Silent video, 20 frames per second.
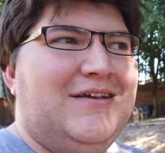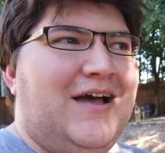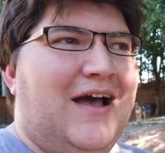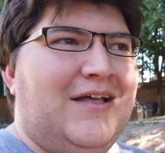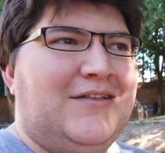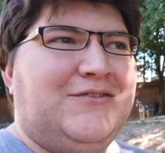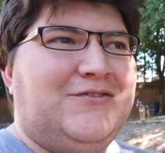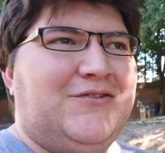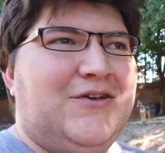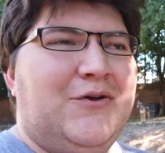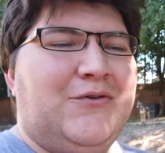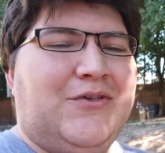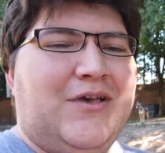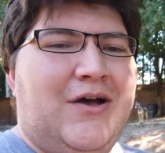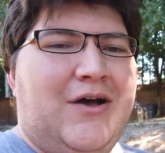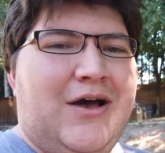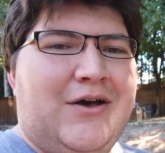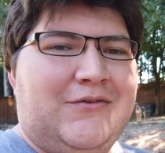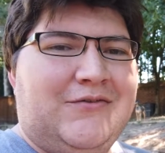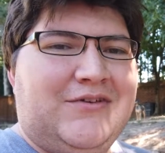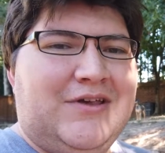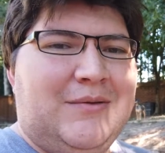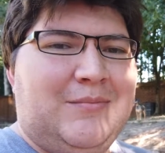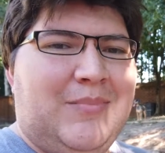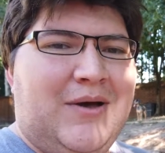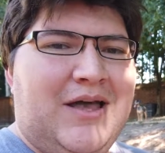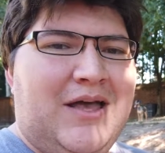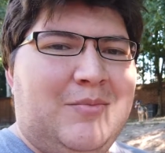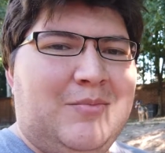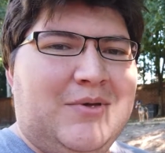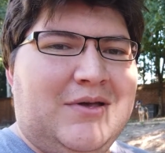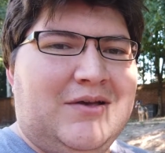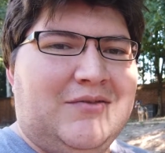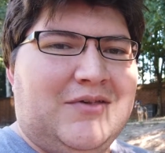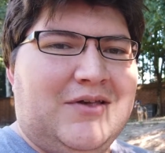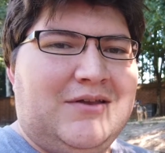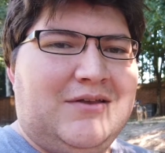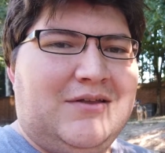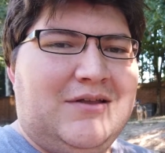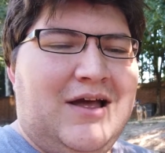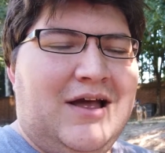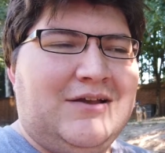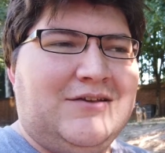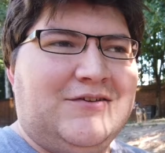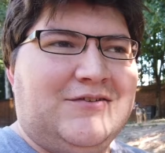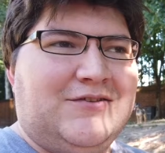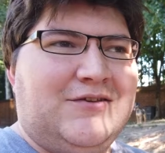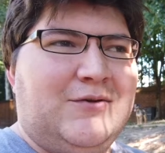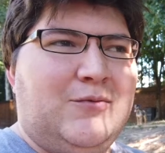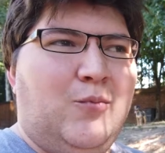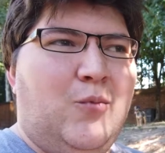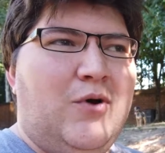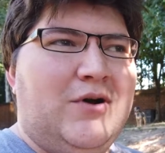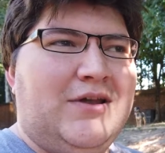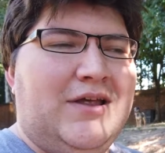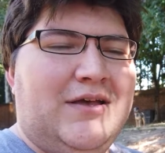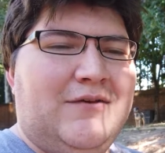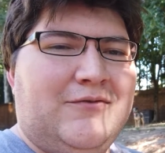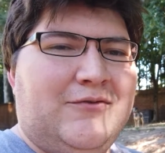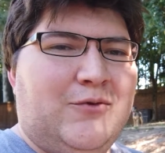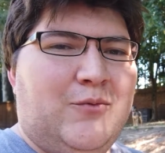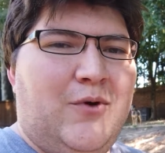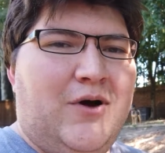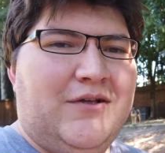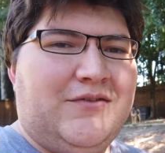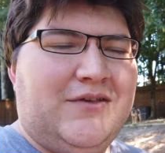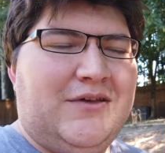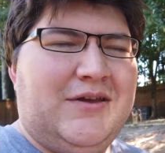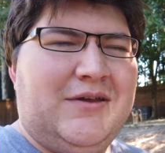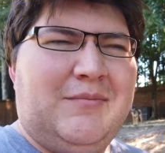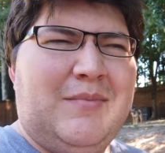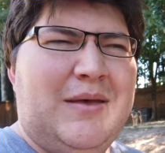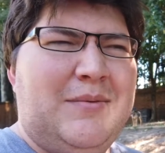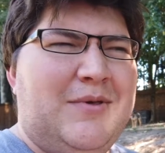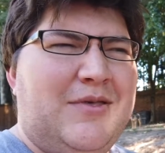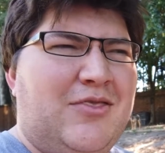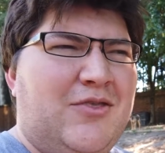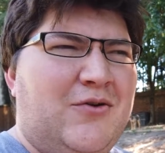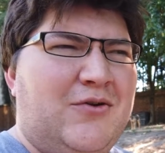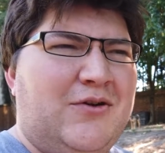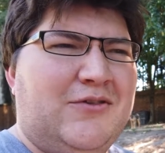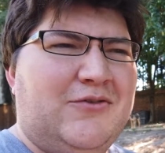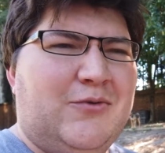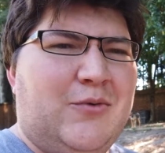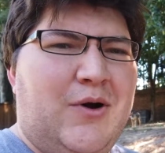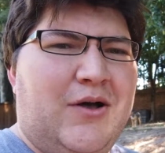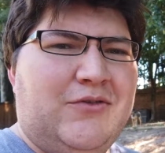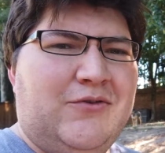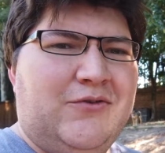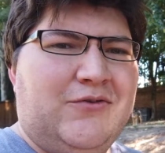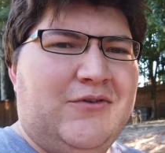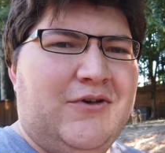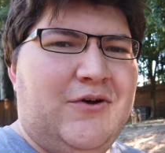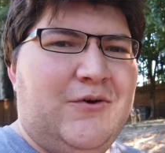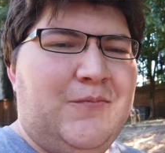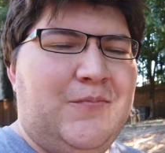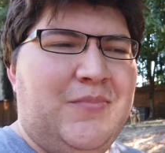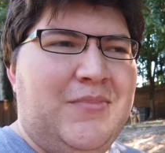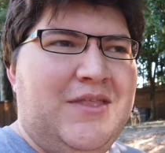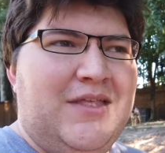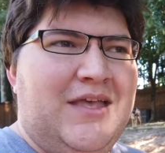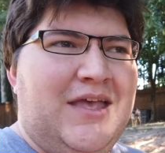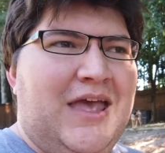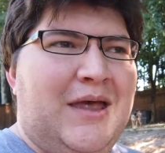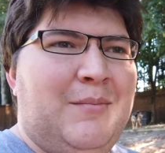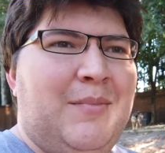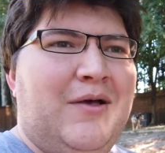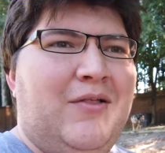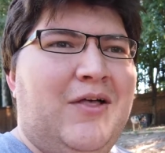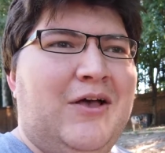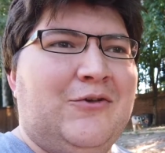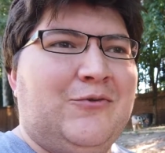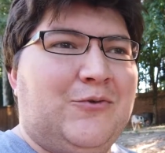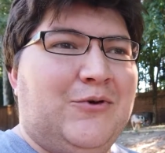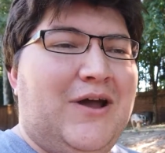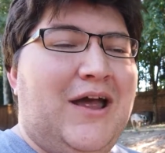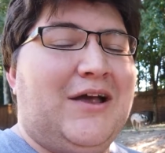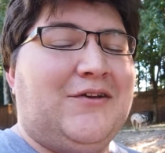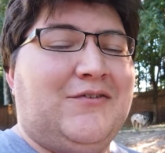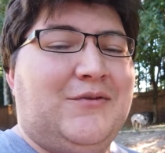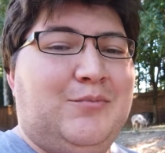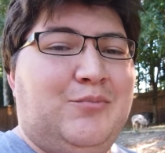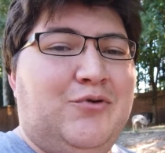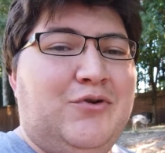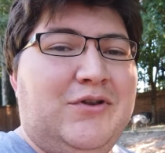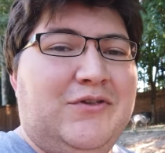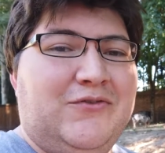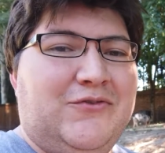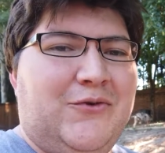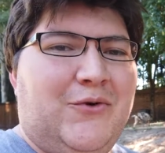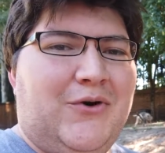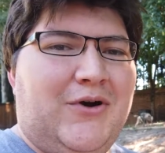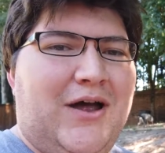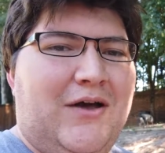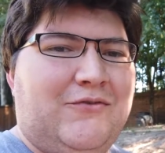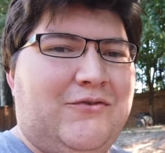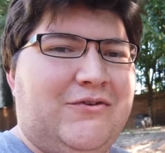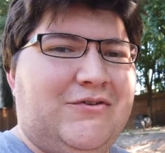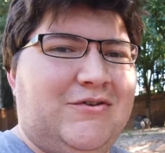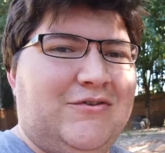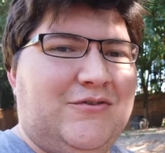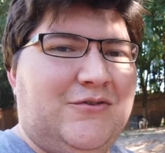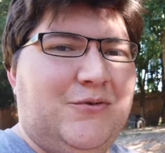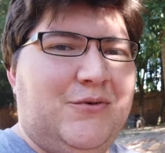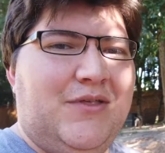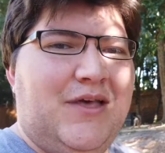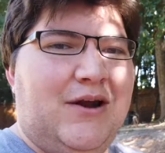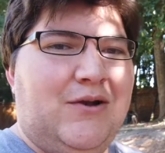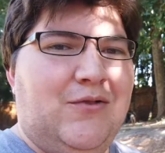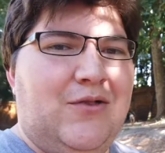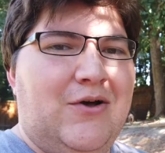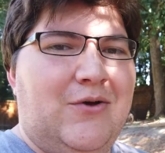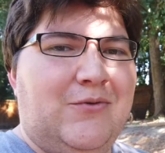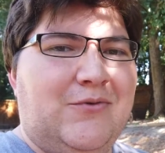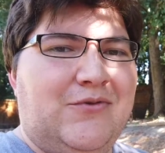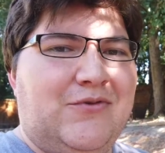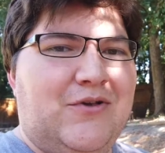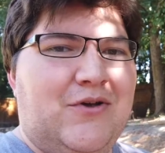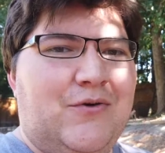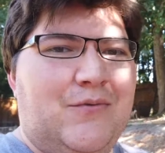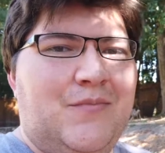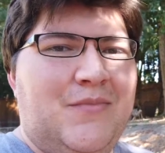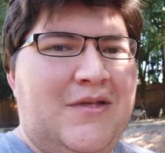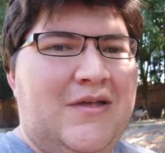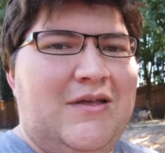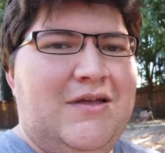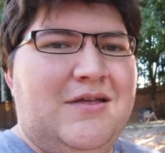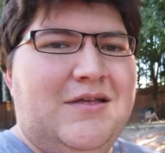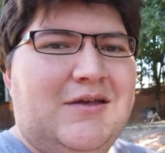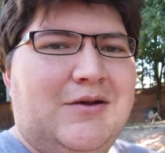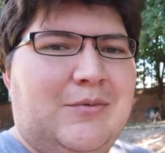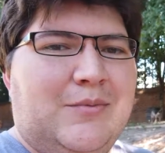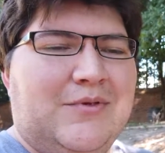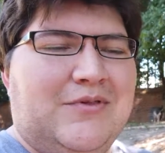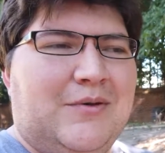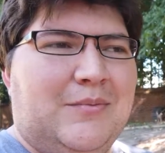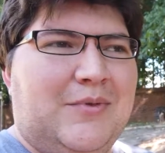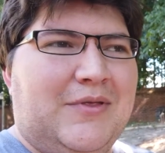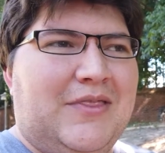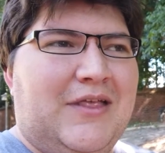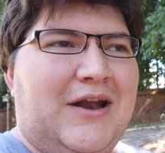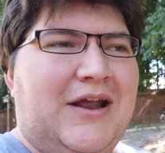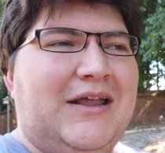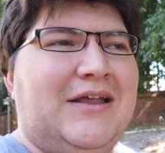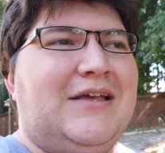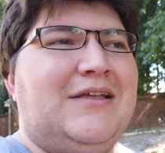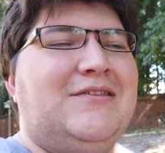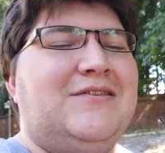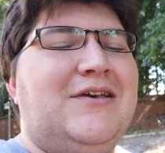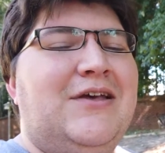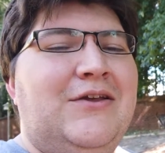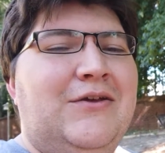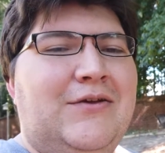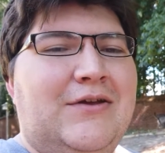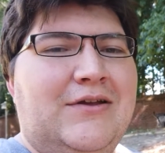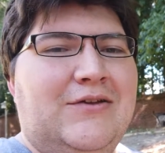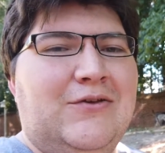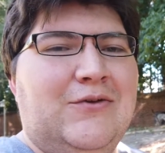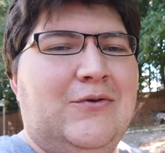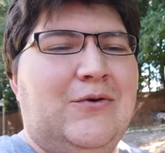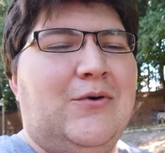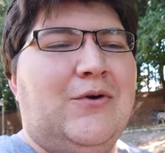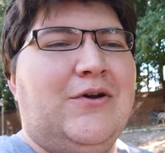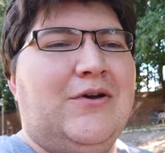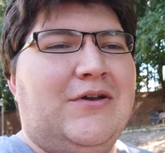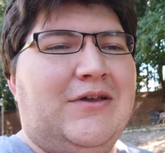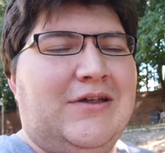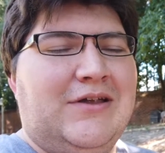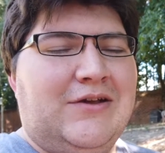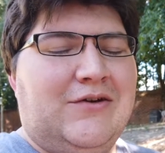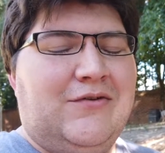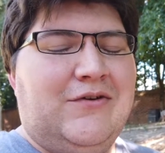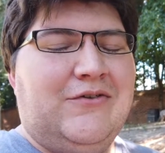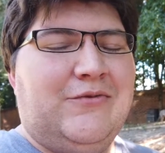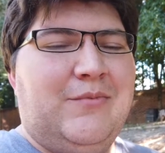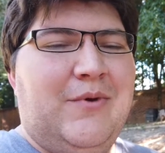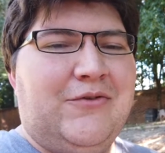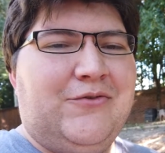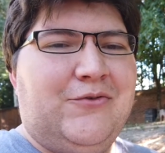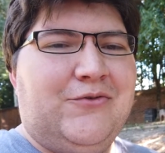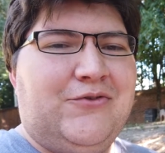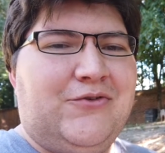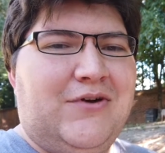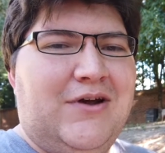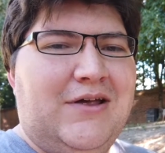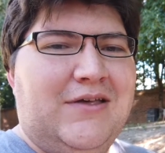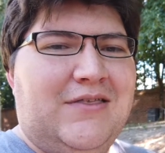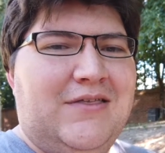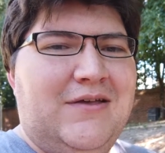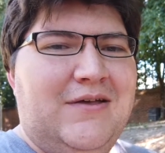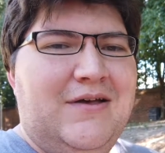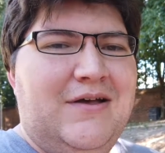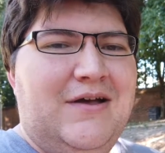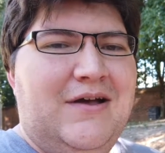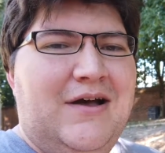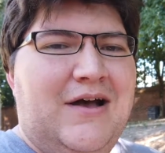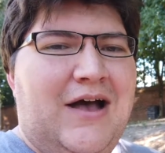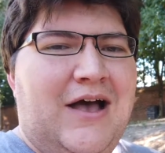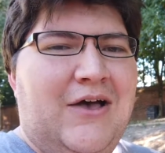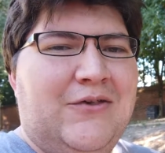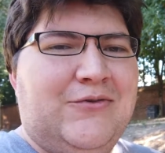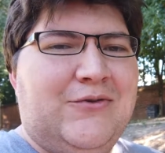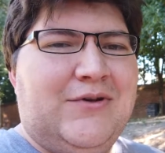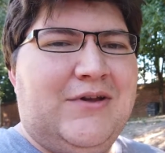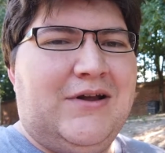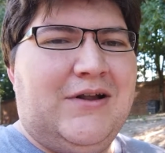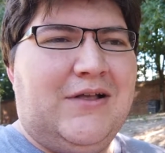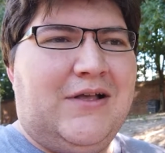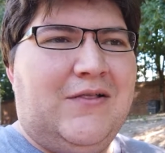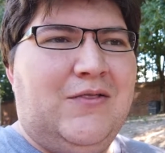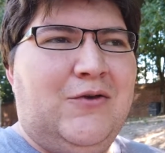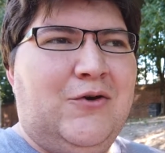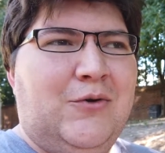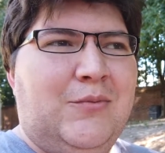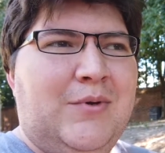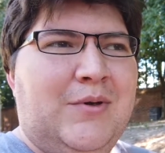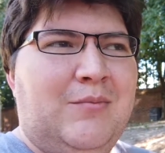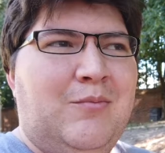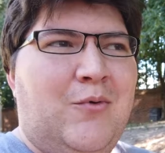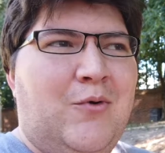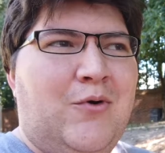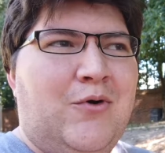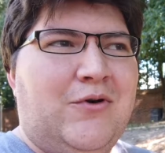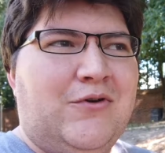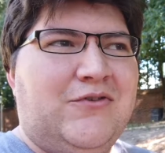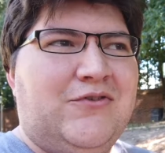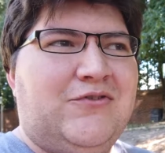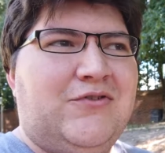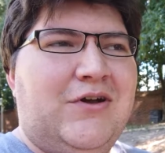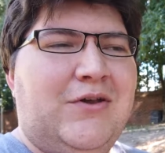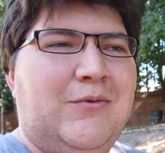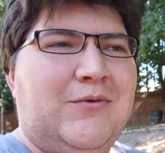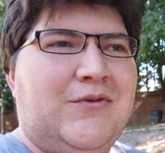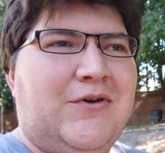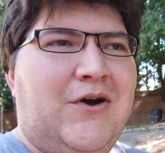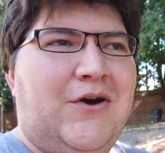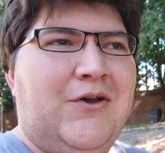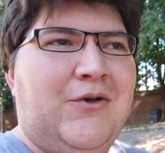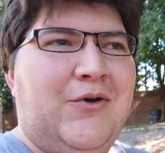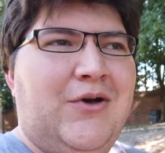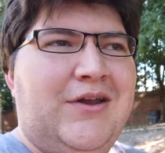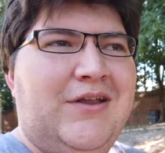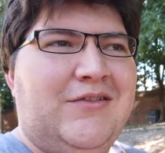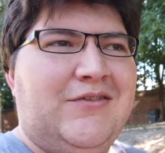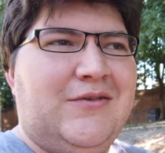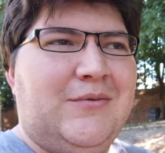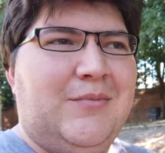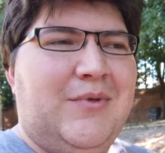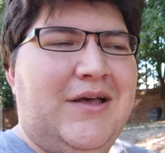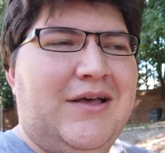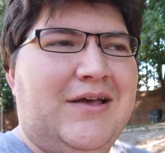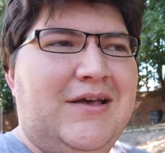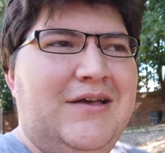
it shows how out of shape I am because I just did one day of squats. I did maybe 30 squats or so, and my legs were actually pretty sore after just doing that alone. So it'll be something that I continue to do in order to increase muscle strength. I also did a little bit more strenuous cardio. I did some